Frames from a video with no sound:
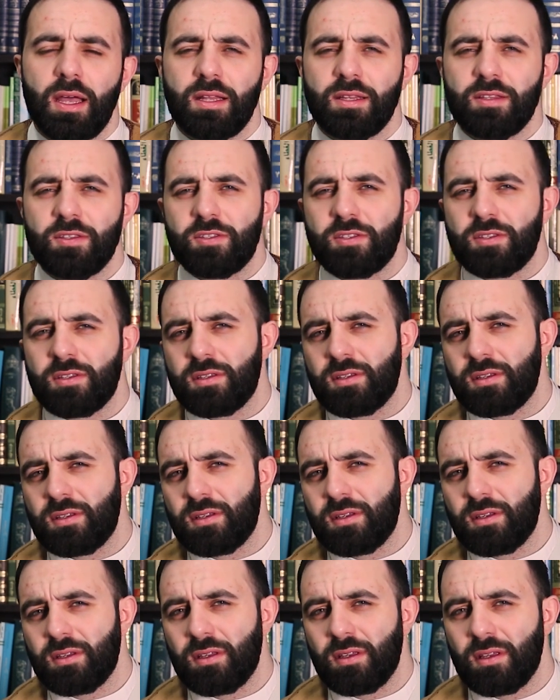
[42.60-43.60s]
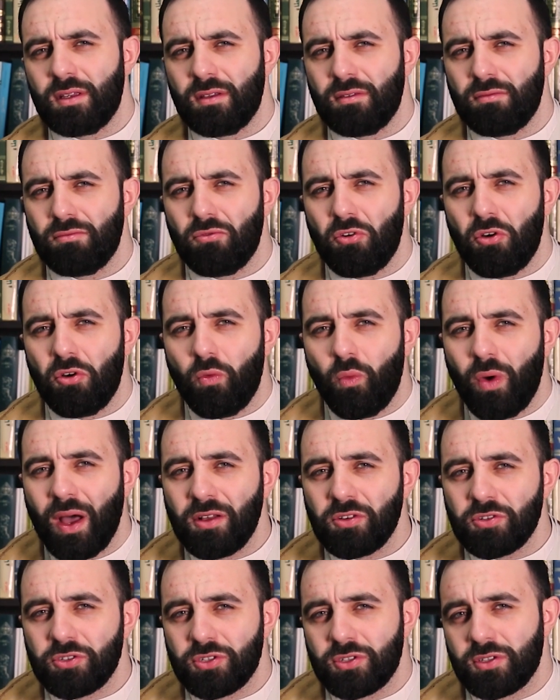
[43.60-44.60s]
And
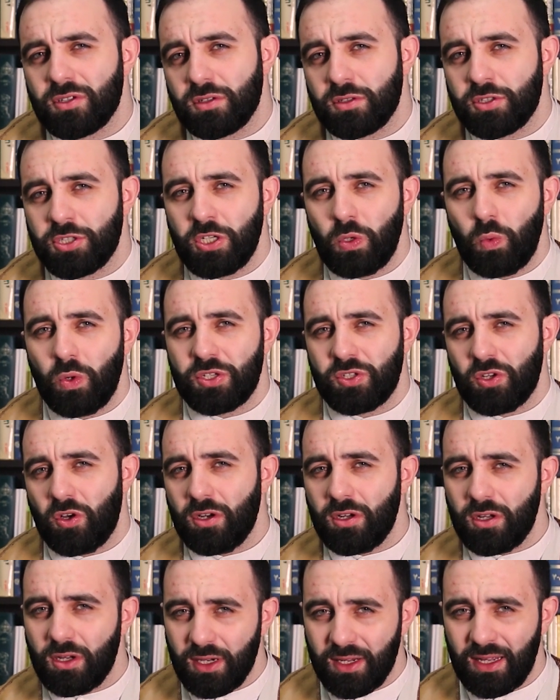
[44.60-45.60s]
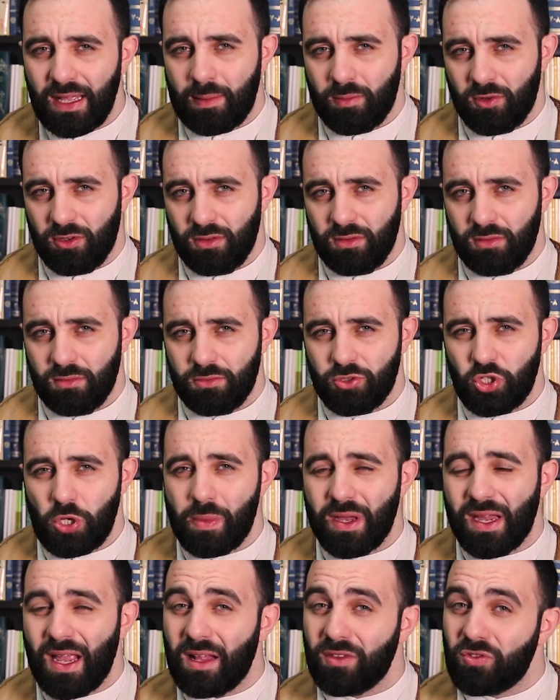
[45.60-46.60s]
whilst she was on her camel,
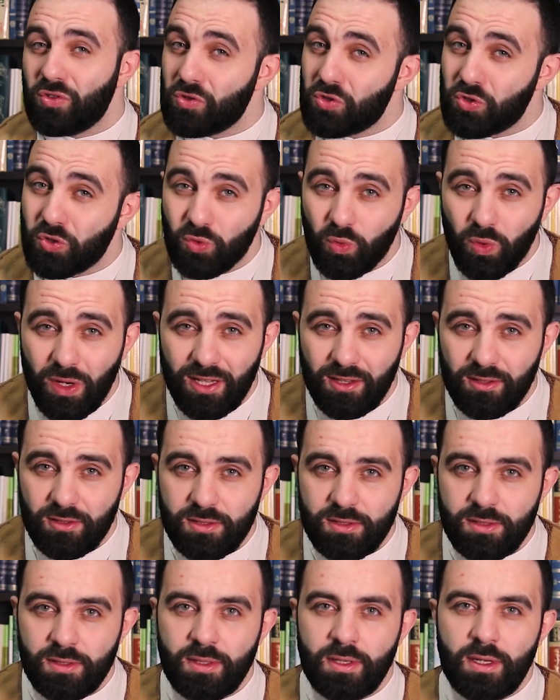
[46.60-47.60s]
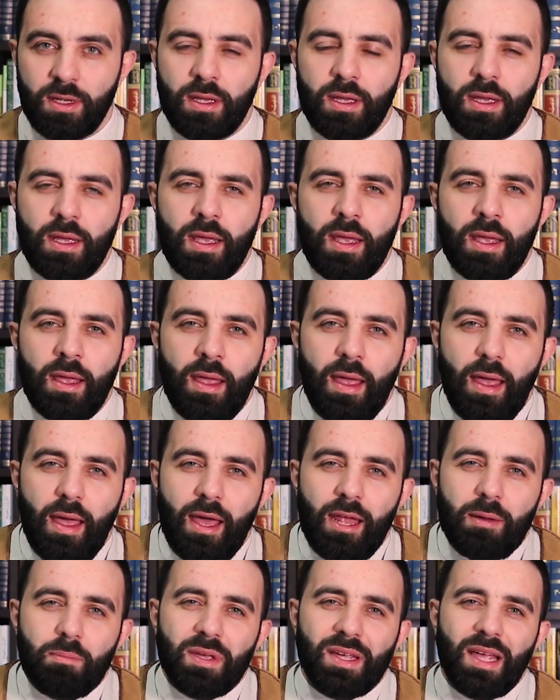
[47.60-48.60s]
she began to sweat
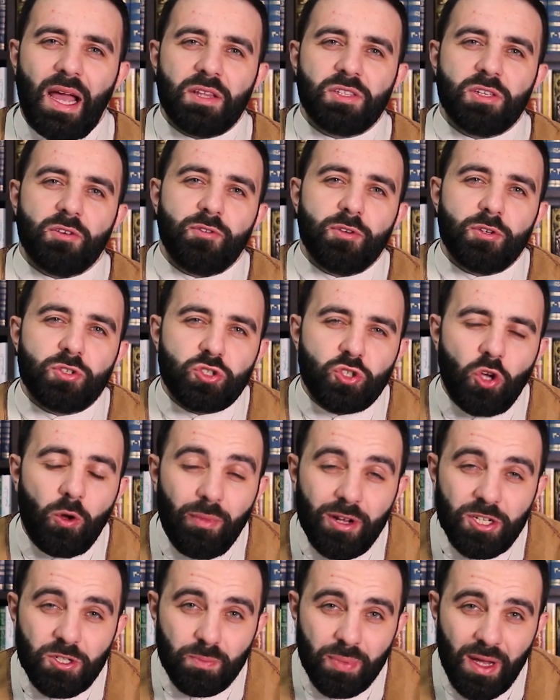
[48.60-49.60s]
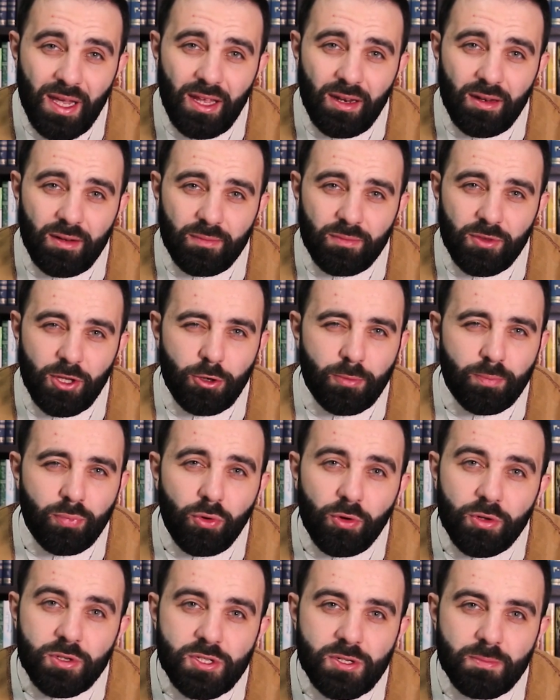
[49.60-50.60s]
and began to feel so much pain. The
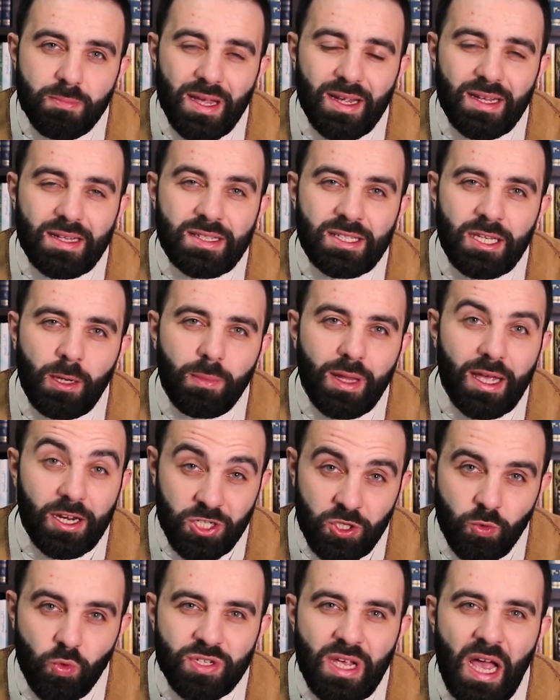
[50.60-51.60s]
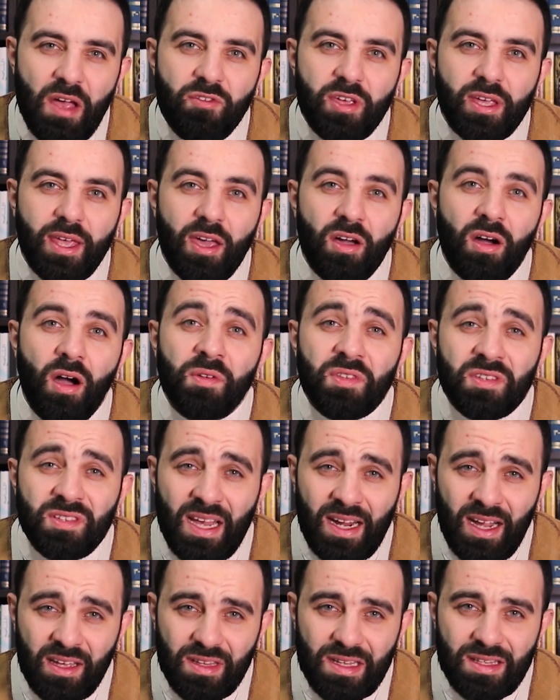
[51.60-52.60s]
reports make it seem like she was having a heart
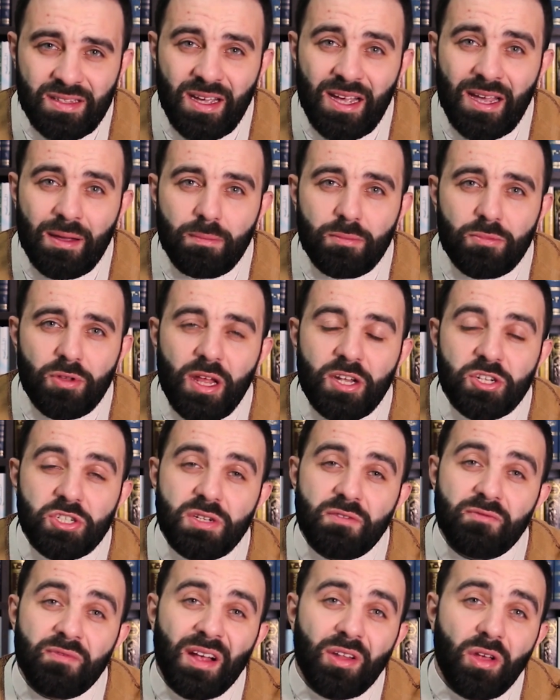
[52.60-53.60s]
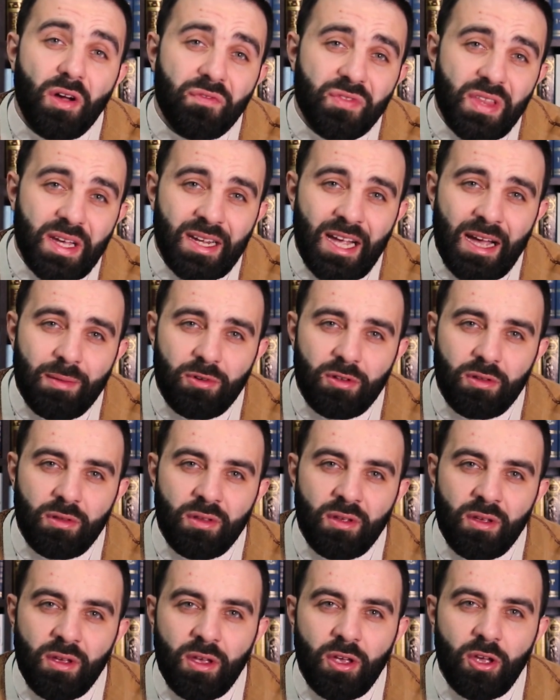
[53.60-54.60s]
attack at the time, and she fell off the camel
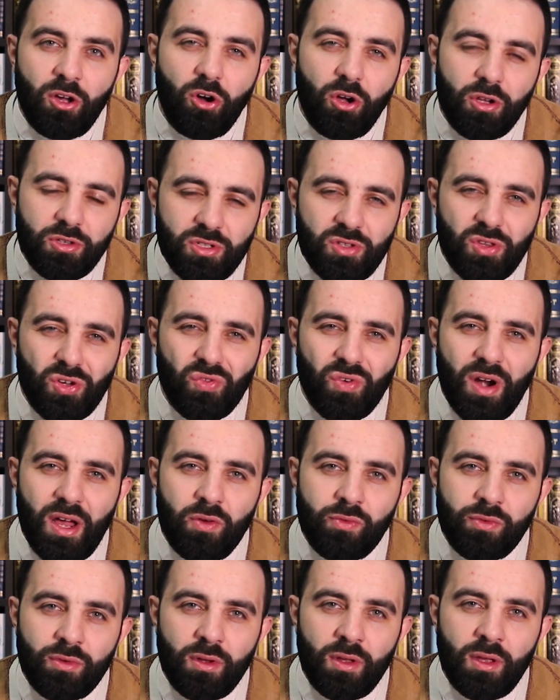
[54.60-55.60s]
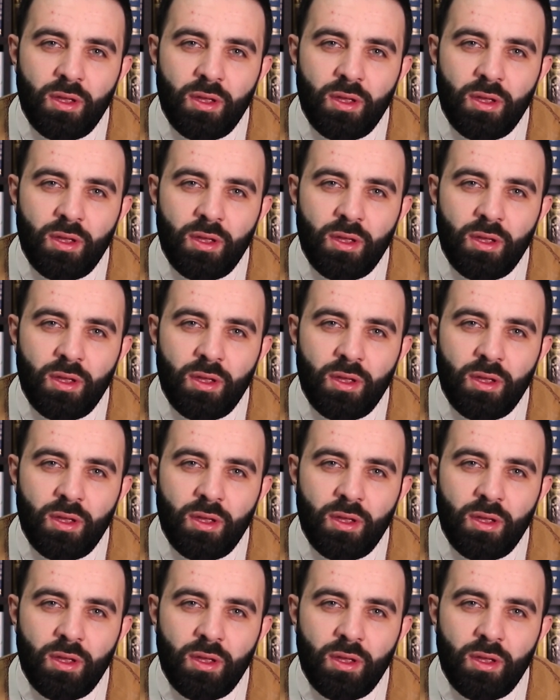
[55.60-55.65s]
onto the ground,